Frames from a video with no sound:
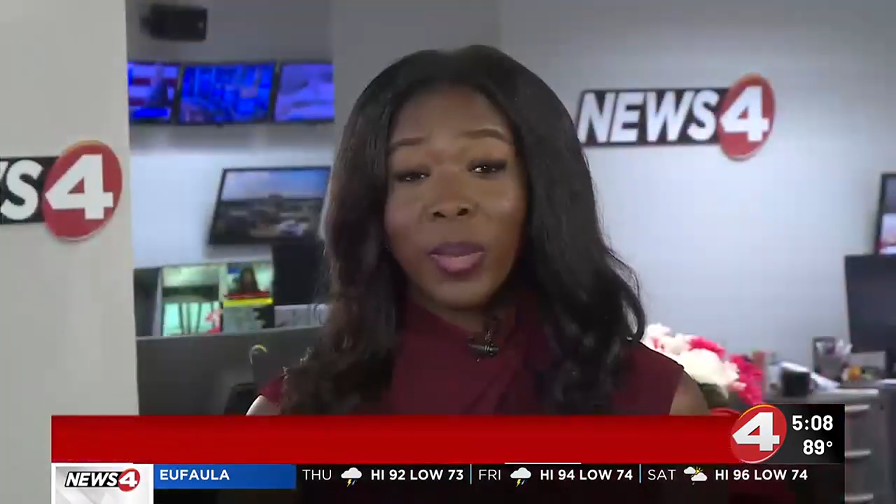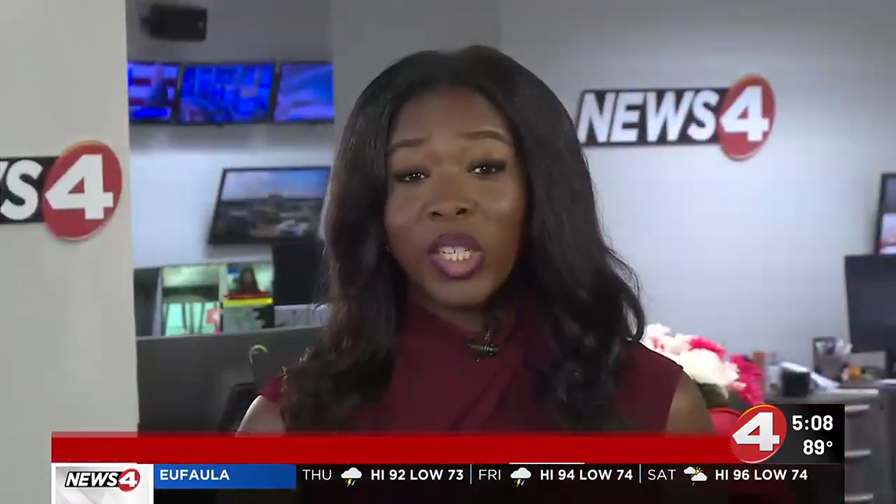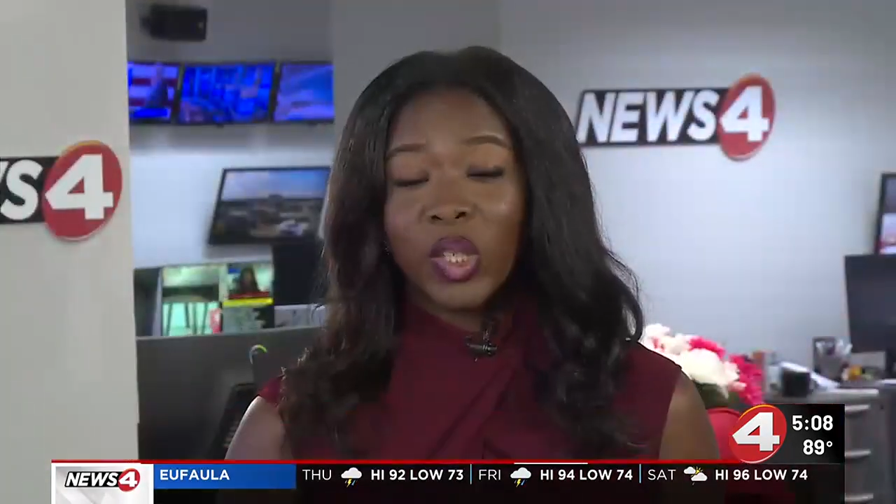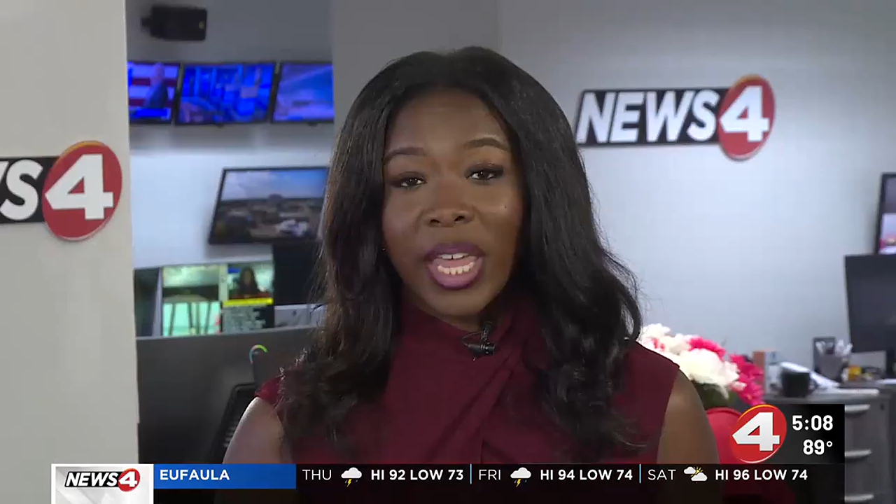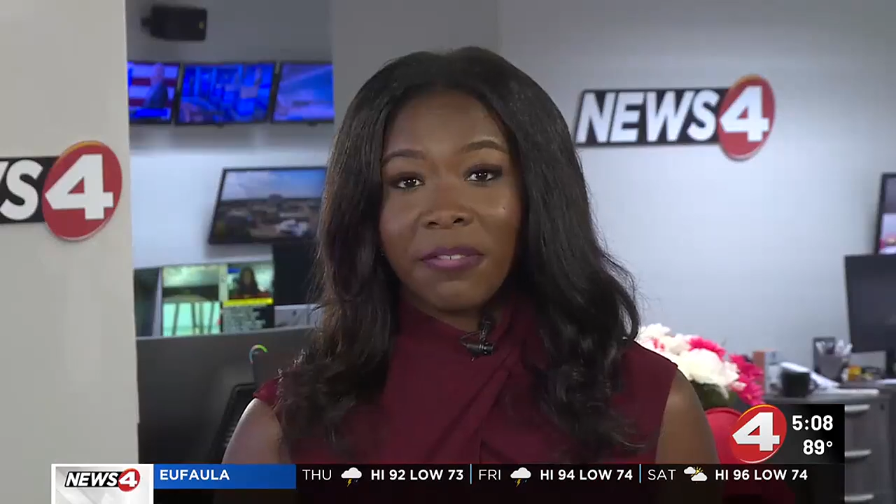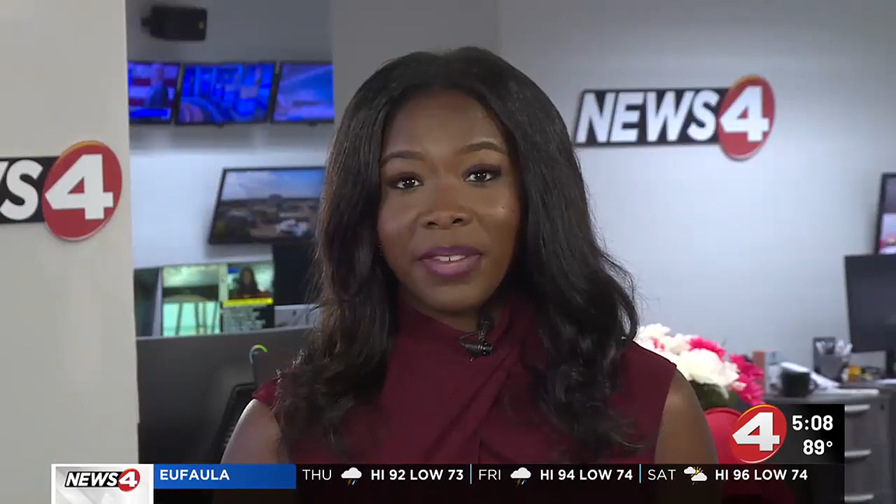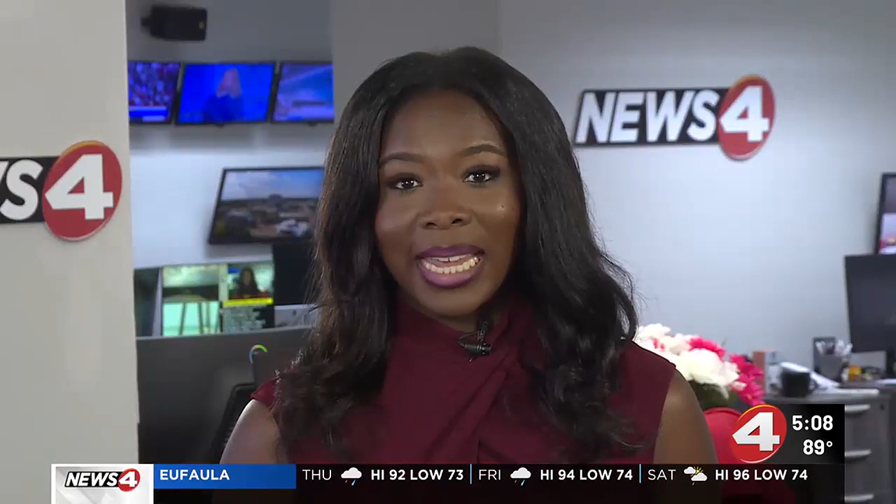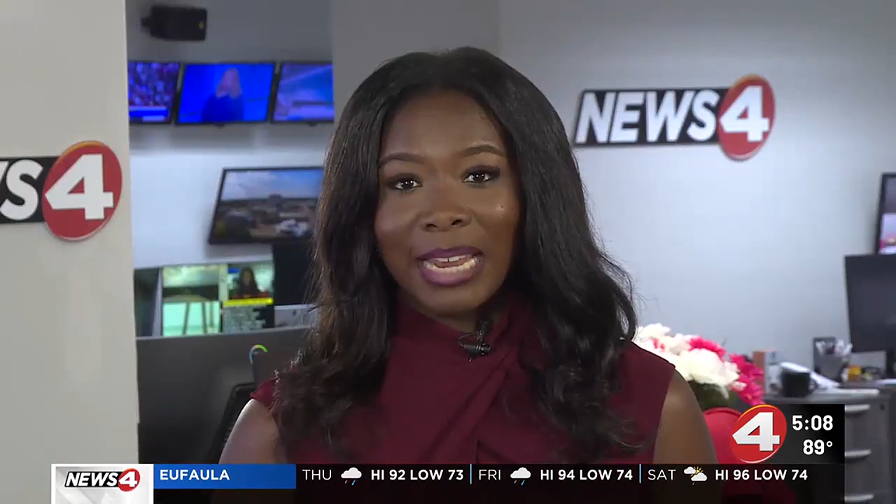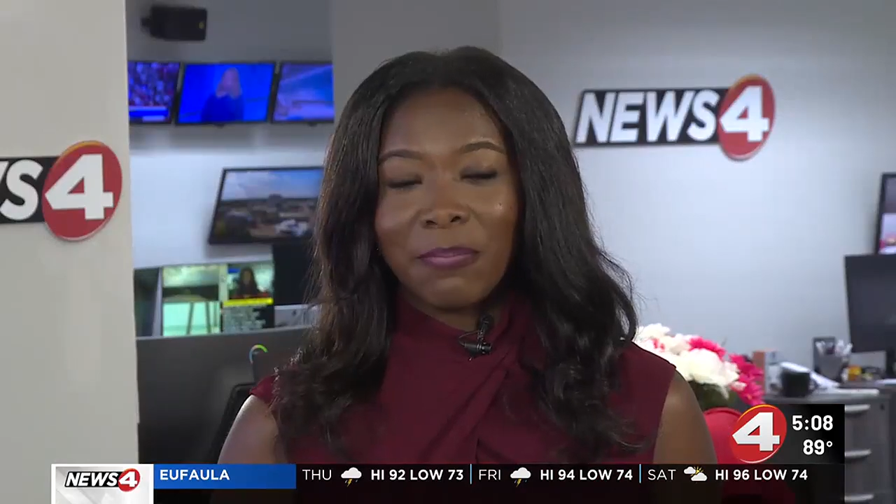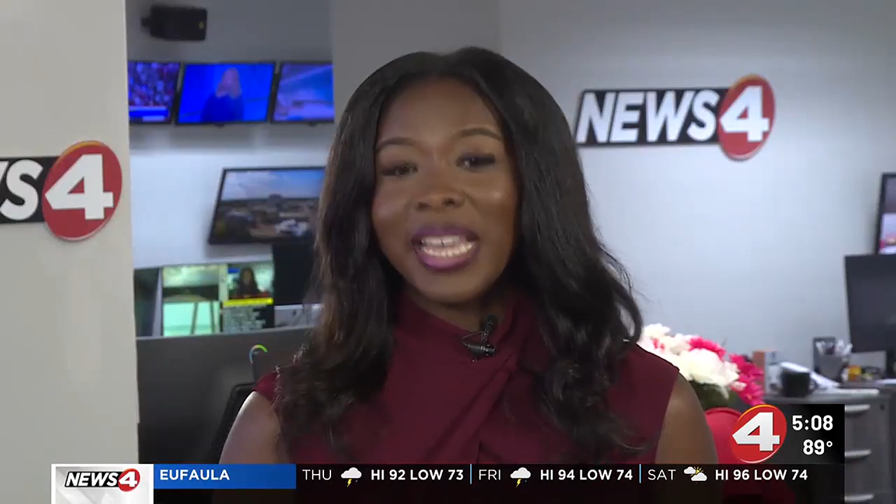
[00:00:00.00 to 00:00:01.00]
beach
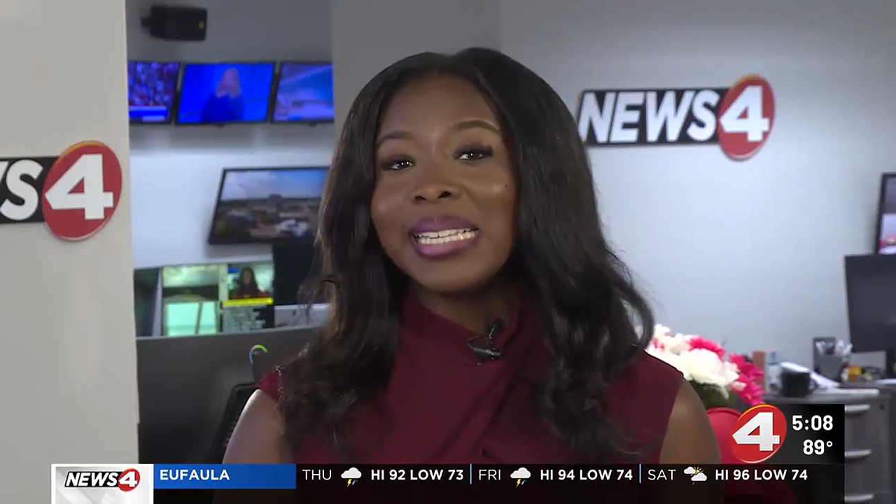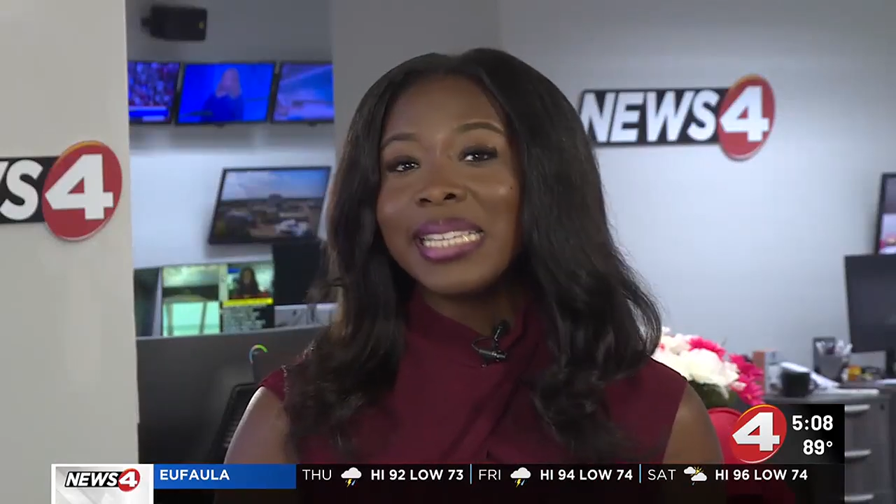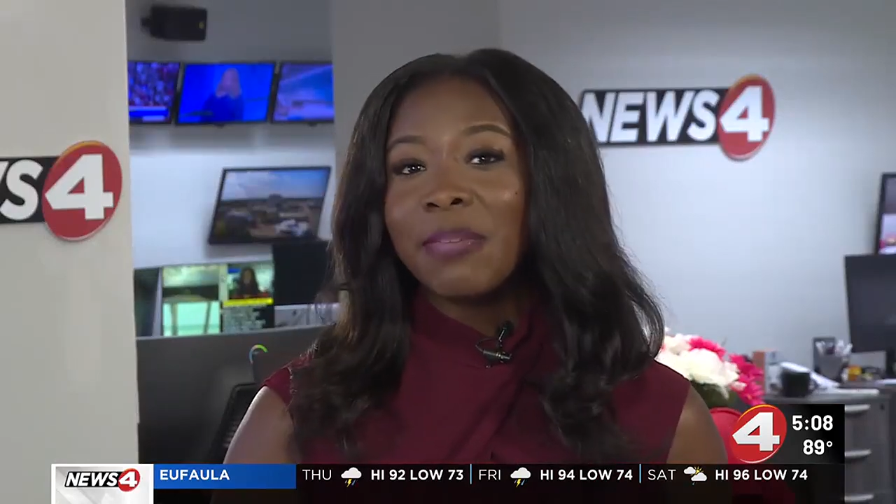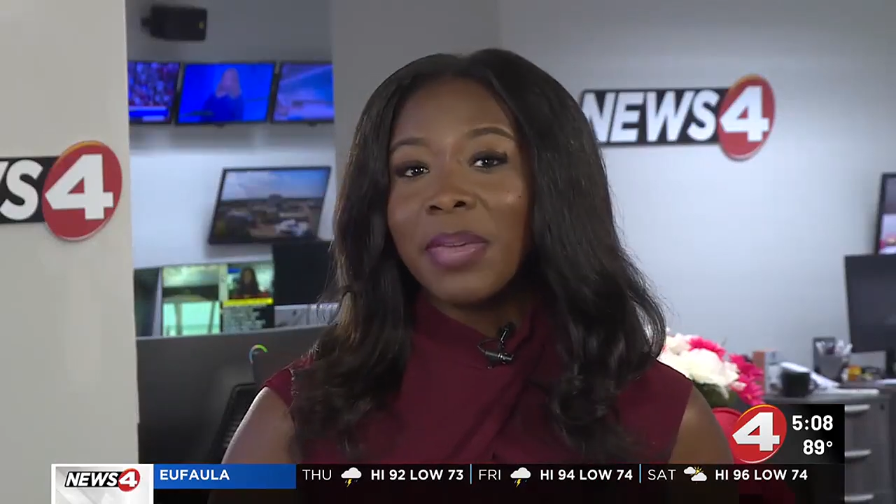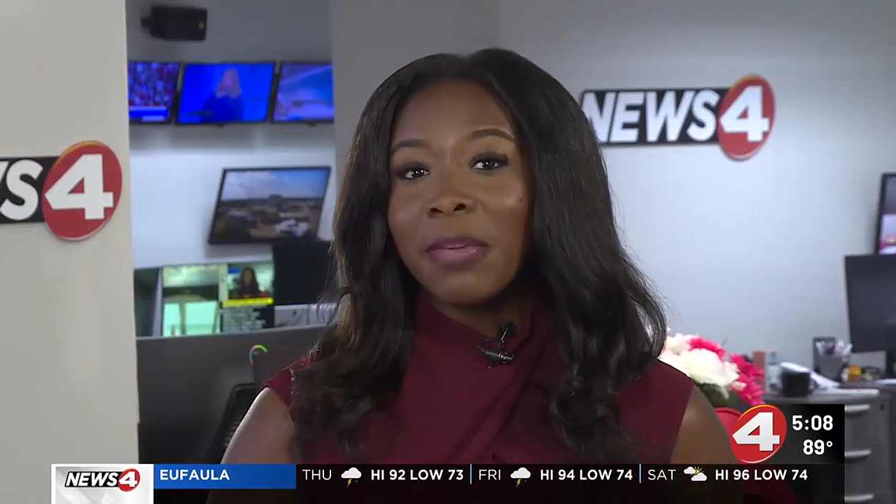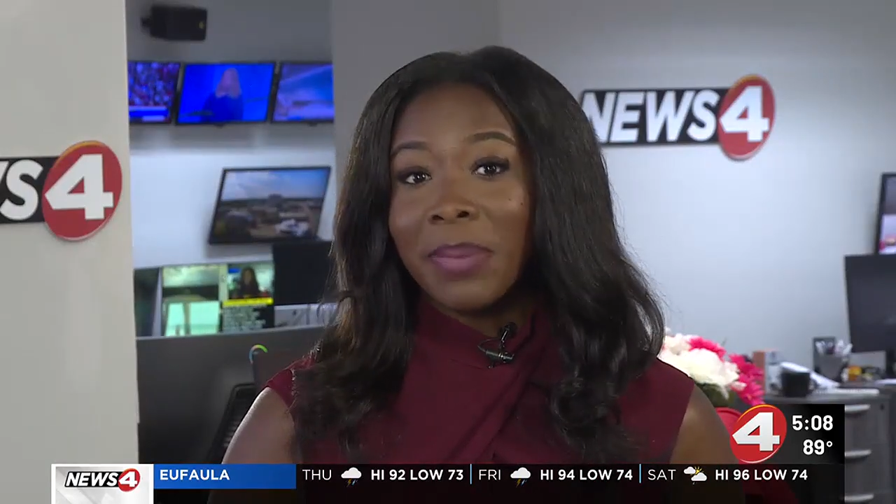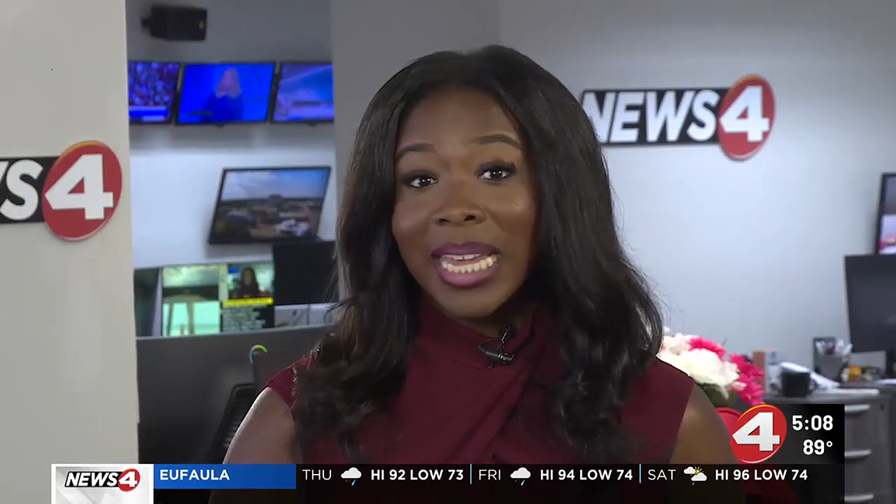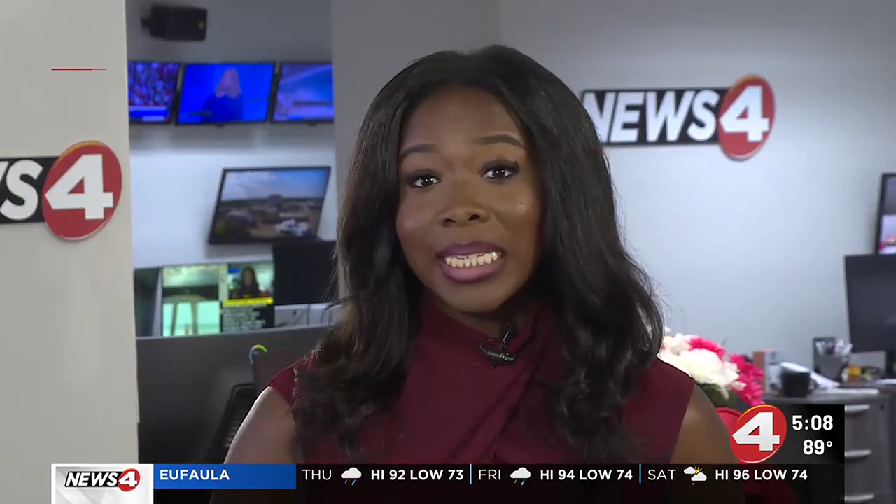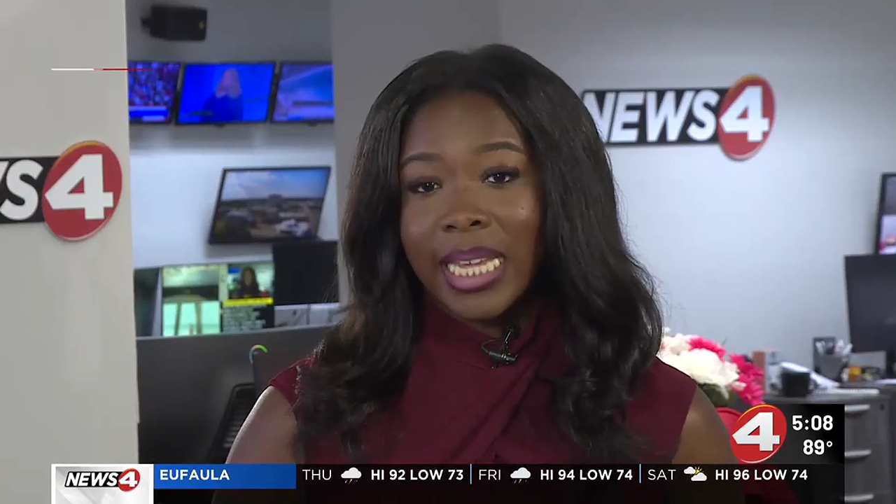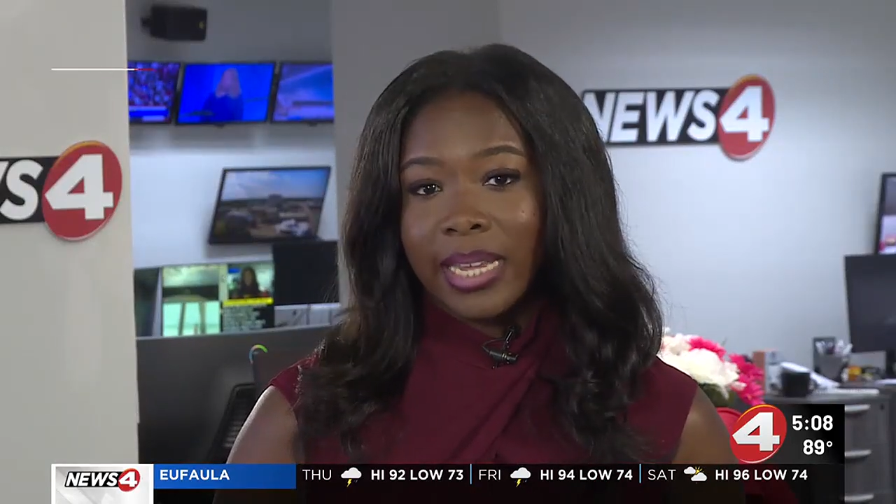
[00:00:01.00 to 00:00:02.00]
safety and
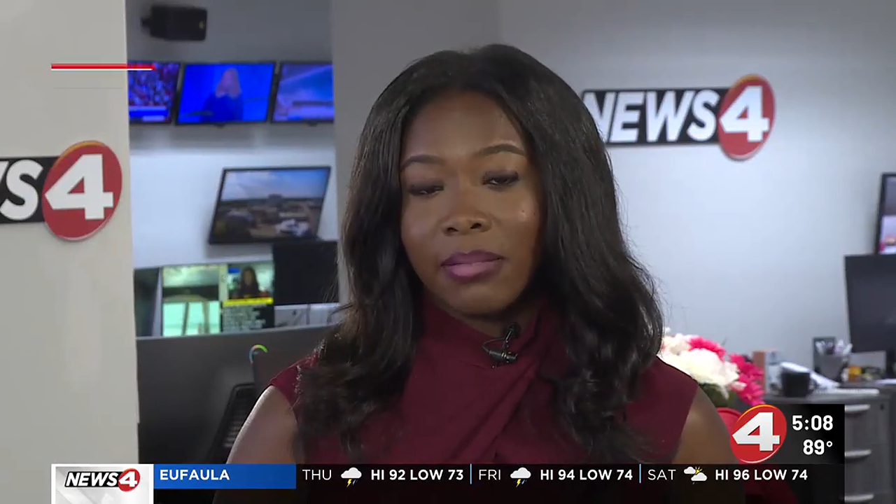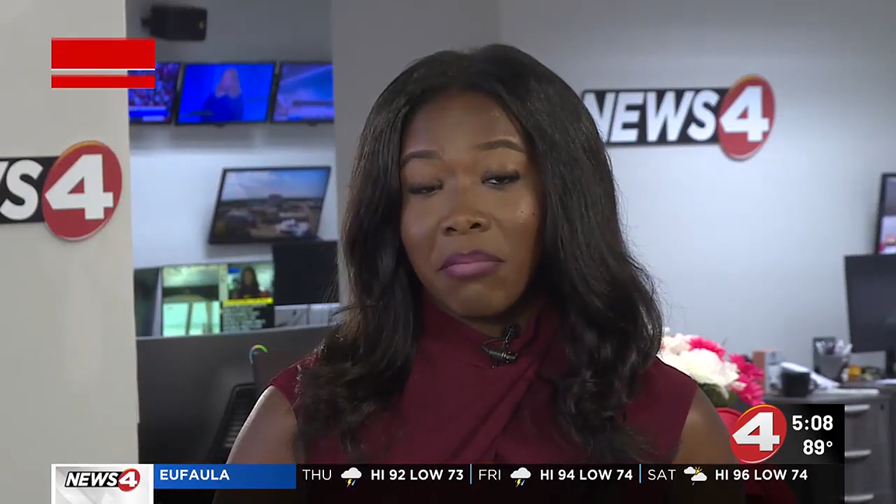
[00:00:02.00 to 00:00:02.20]
PCBPD